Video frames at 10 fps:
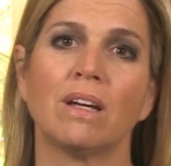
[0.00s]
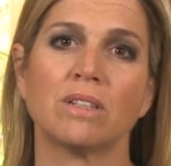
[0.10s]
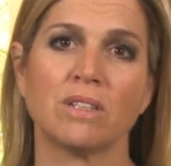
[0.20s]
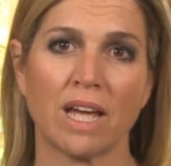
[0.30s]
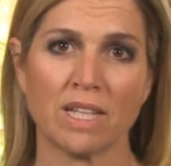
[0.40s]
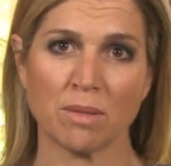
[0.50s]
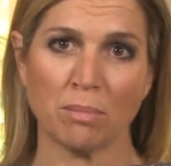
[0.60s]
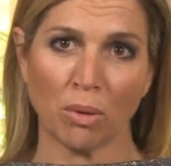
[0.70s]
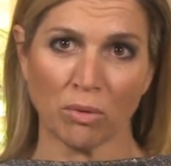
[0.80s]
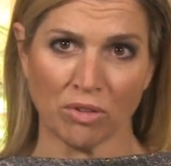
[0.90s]
Today's
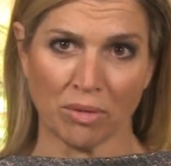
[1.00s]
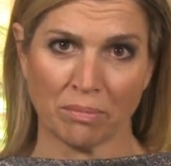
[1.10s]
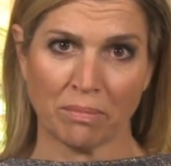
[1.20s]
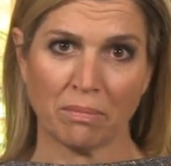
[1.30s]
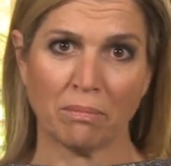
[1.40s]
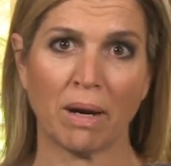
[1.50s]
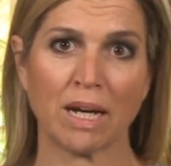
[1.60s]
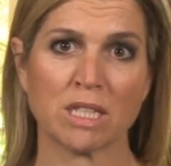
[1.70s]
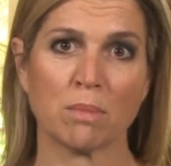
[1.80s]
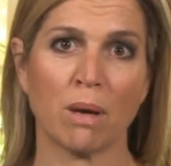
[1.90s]
symposium
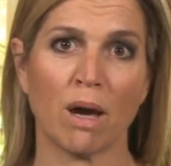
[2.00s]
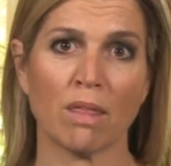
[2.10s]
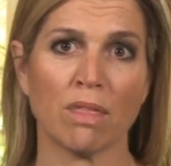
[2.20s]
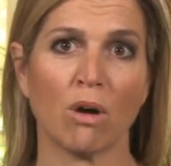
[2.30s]
marks the birth